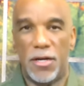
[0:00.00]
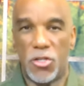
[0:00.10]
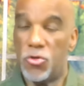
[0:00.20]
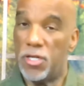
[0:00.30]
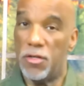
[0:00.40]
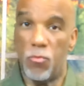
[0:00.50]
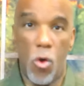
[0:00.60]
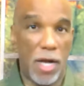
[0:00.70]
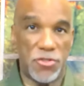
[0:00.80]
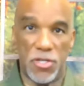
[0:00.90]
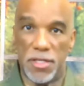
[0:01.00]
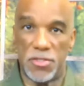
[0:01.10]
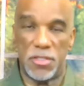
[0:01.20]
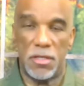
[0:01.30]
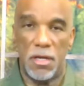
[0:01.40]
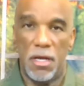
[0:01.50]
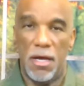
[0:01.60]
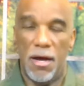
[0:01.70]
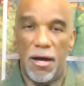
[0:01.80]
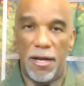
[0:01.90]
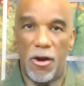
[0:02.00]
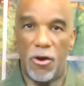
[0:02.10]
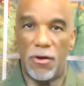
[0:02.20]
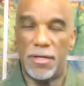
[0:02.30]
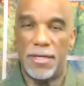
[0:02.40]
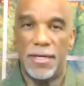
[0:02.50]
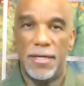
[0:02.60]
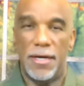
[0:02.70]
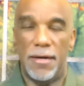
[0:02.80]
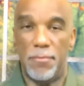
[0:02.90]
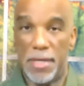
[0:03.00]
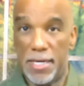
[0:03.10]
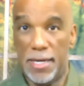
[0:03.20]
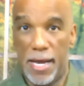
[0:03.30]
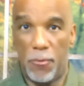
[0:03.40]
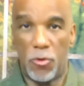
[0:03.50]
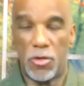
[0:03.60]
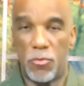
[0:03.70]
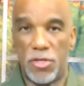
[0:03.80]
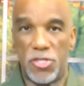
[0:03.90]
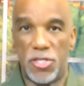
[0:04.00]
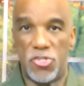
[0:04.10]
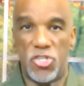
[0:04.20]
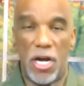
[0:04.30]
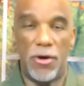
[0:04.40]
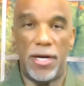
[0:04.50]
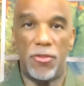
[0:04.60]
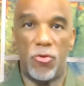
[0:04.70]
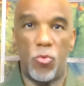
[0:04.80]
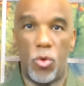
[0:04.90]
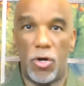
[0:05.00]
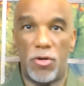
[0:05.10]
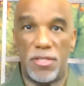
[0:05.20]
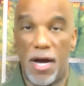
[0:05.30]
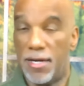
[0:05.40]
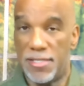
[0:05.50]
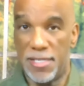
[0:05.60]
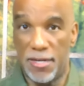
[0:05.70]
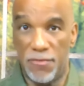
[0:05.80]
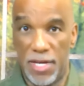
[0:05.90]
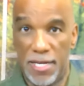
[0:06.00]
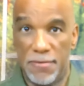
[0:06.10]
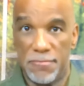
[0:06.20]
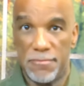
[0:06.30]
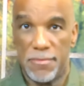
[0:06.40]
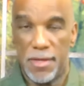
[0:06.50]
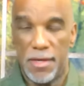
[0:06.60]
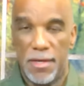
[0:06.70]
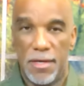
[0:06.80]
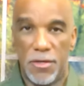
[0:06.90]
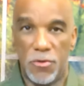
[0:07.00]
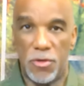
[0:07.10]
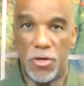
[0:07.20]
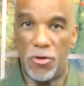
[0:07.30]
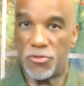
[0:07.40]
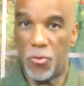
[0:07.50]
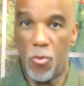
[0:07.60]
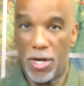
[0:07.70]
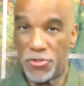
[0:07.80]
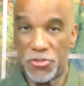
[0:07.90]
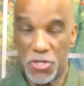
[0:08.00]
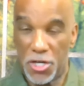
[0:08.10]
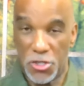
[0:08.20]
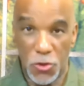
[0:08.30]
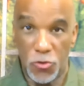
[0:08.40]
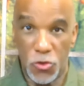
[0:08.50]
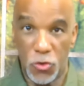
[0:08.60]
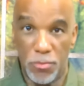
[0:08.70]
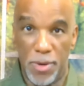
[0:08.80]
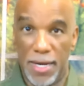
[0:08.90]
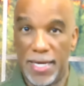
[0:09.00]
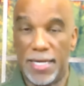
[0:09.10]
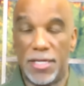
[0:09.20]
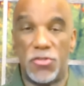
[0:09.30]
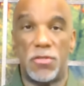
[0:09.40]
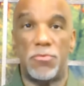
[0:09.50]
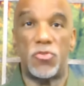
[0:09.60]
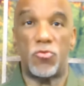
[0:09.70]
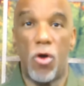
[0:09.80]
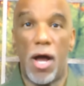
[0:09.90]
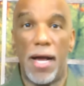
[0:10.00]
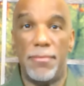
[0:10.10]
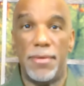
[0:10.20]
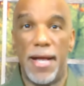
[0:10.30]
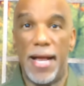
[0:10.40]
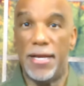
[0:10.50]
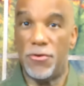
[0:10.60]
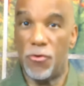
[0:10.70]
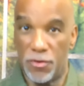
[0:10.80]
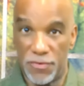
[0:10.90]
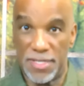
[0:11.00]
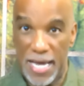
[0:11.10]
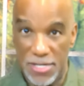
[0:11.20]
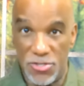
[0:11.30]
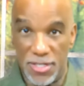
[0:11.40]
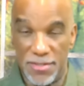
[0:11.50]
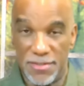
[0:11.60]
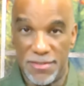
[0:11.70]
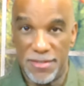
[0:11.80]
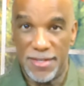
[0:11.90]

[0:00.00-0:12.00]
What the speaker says: You can watch us on our media network, which is sharingtheword.tv. You can also watch us on YouTube by hitting subscribe and notifications.